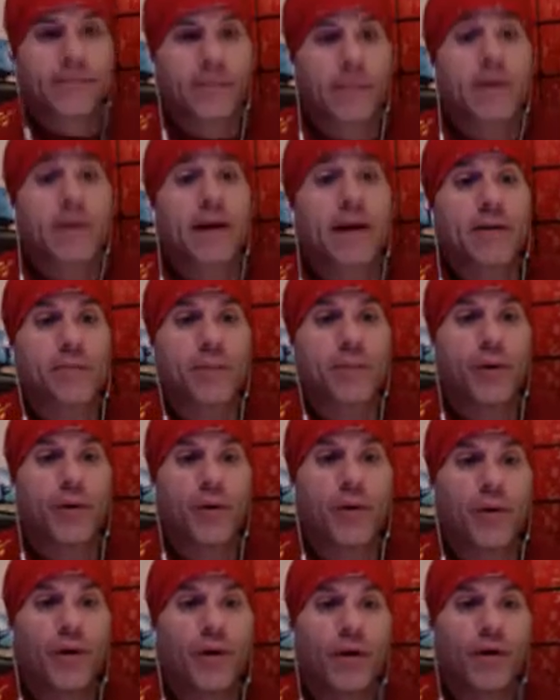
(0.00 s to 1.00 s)
that's
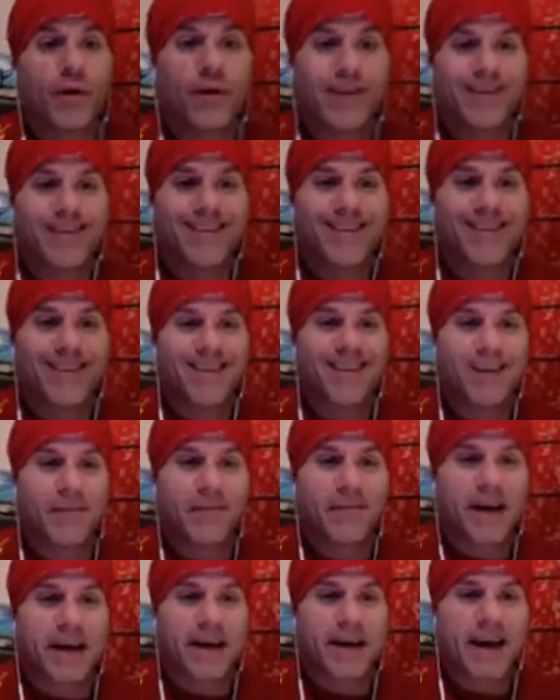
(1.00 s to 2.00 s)
Boo. Love
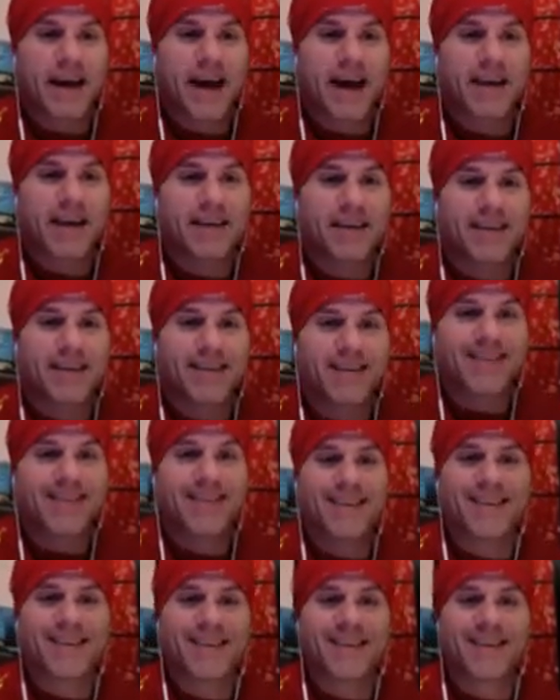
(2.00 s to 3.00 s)
that cat.
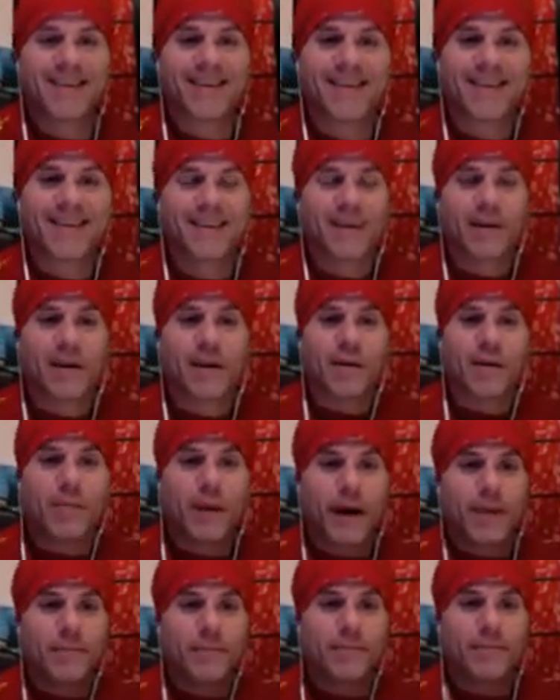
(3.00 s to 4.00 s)

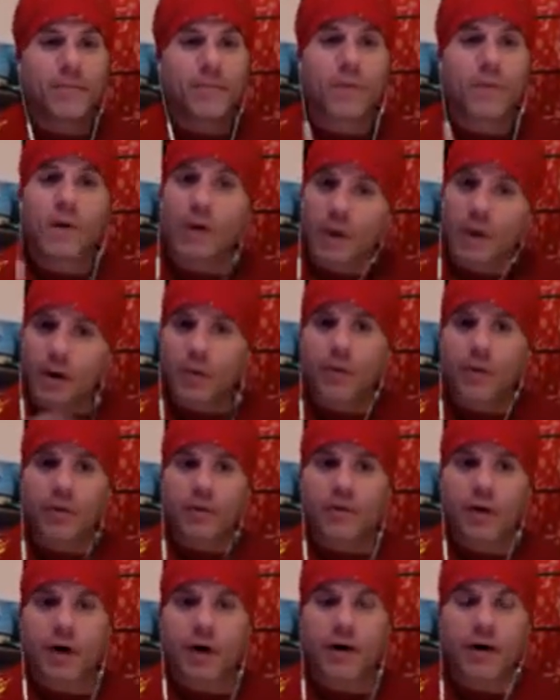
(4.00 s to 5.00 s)
But, we were
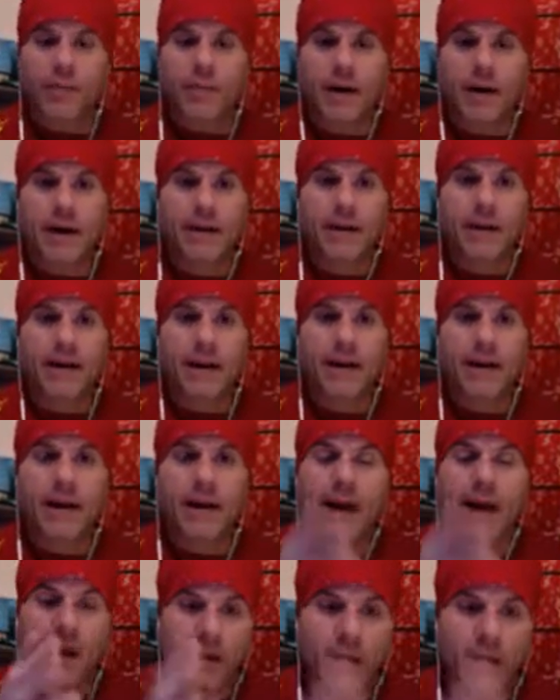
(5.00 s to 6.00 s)
talking about, again, that
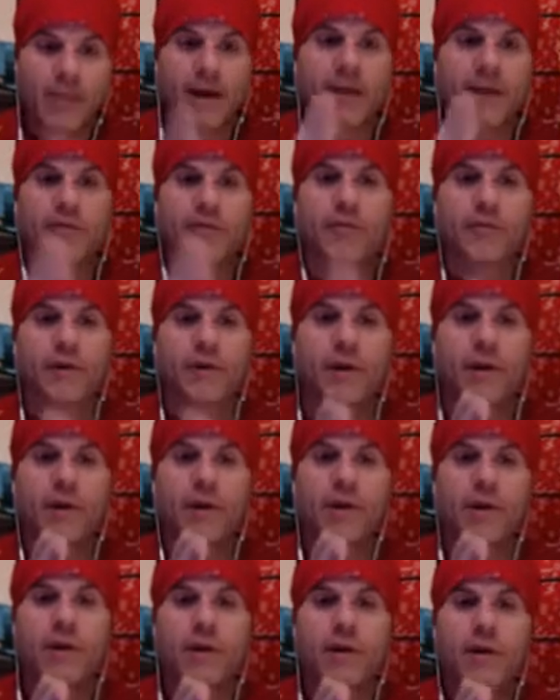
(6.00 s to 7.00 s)
elementary
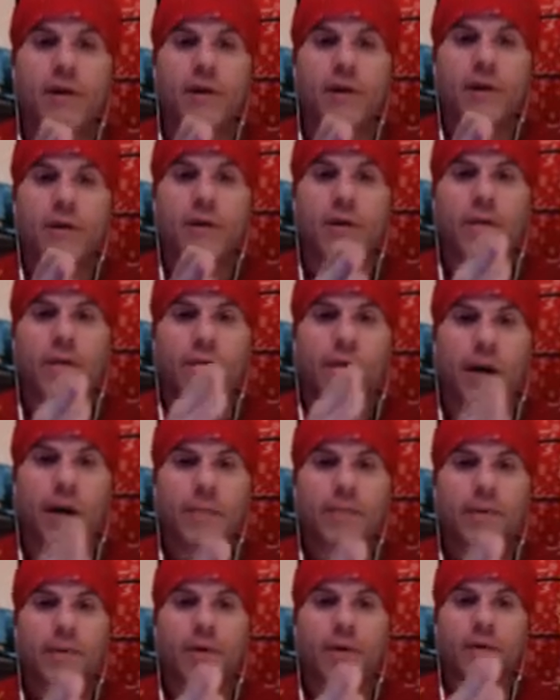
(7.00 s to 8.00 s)

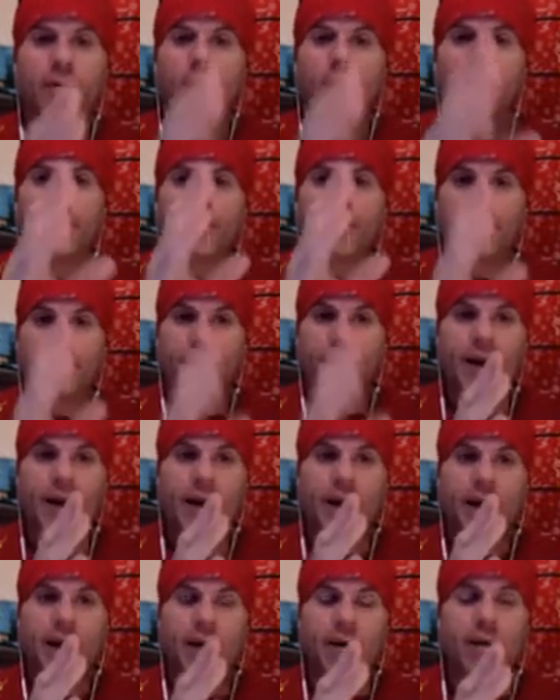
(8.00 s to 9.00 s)
type of
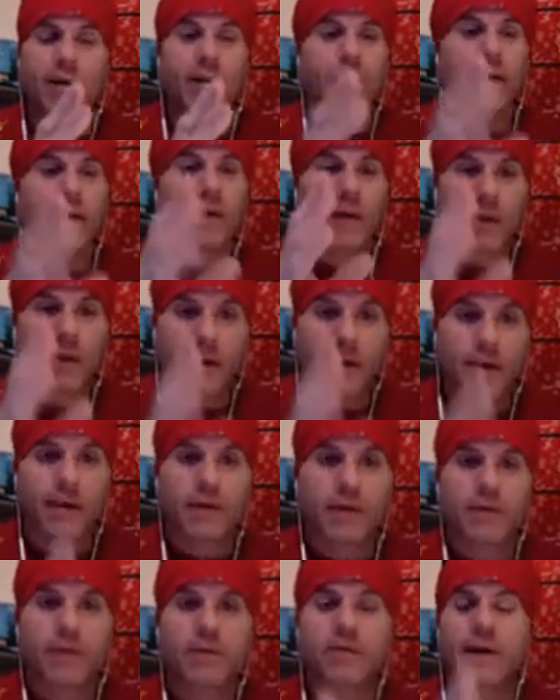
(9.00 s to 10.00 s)
training
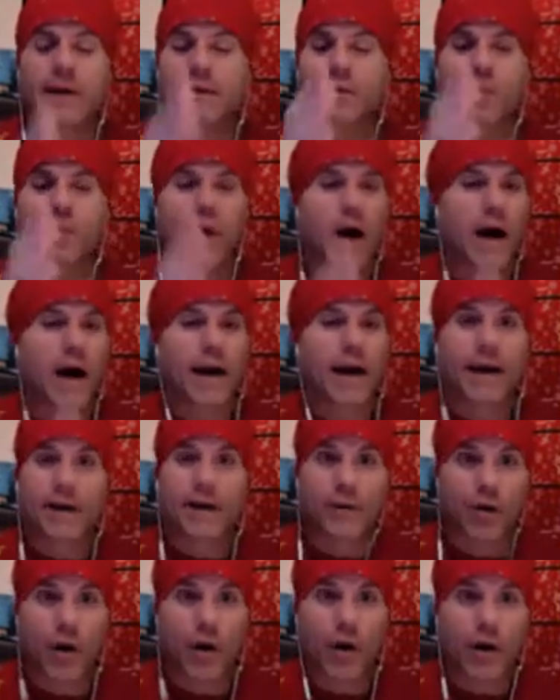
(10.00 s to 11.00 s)
that's why in
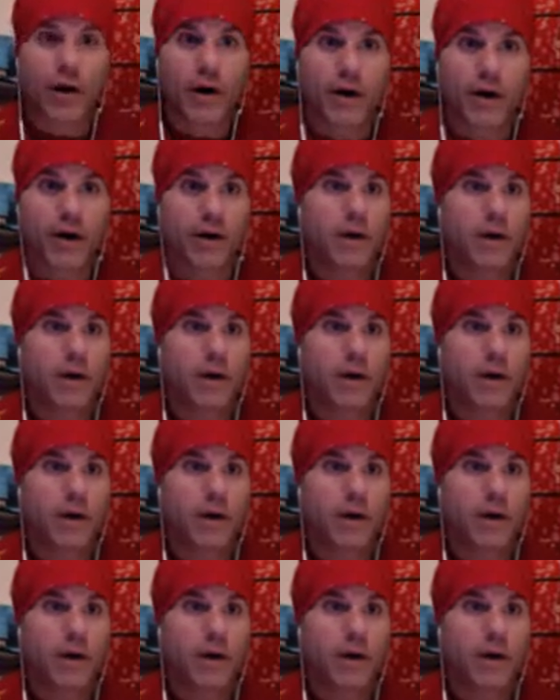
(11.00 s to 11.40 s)
yoga,